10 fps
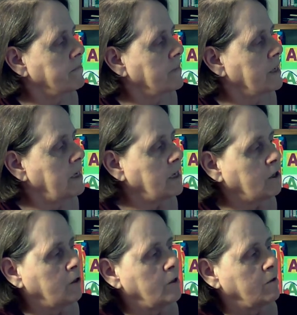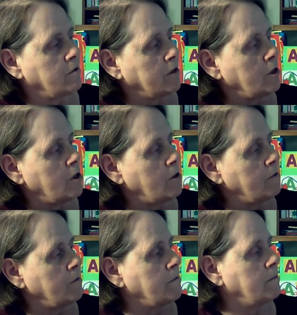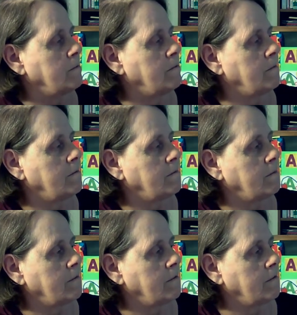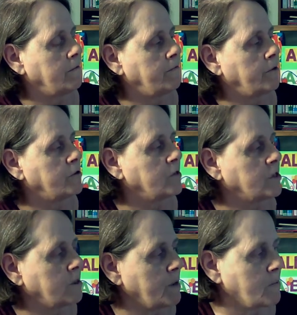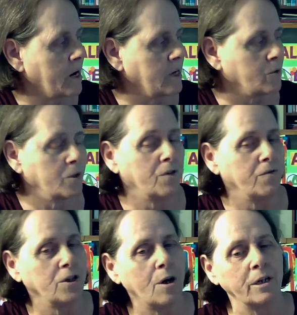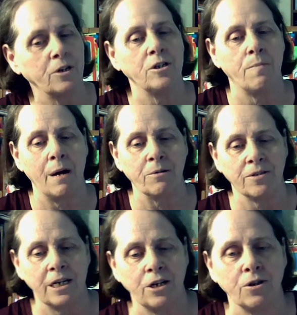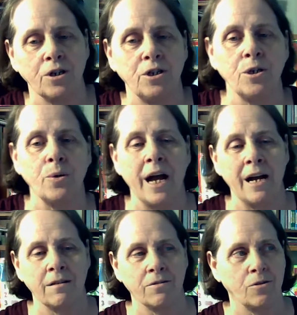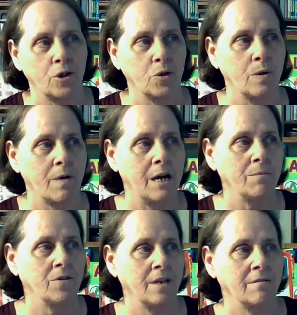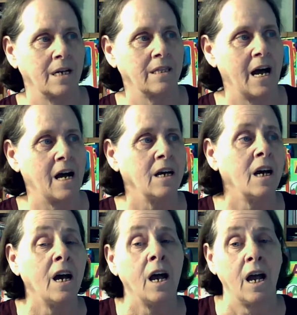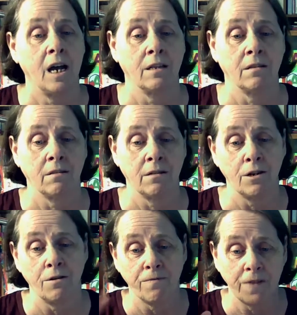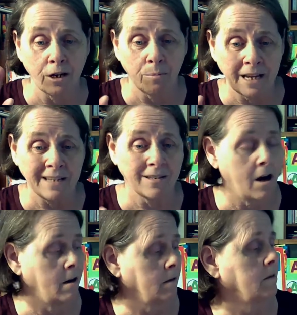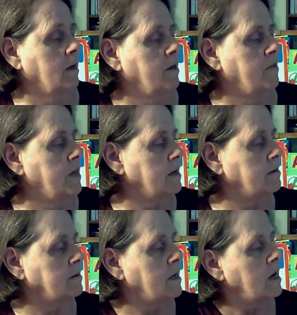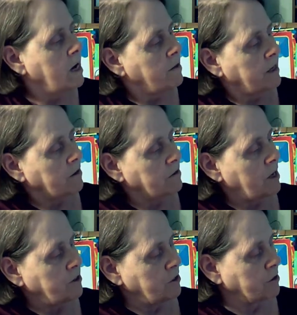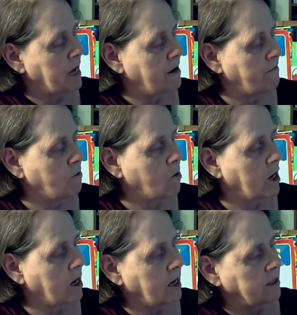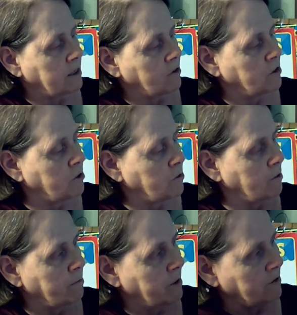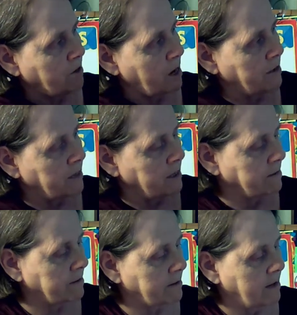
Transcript: It includes little verses to memorize, which if you don't want to do the Bible study, you could do as nursery rhymes, things like that, and little finger play songs and things. Then it goes on to your K4 and tells you, builds on this,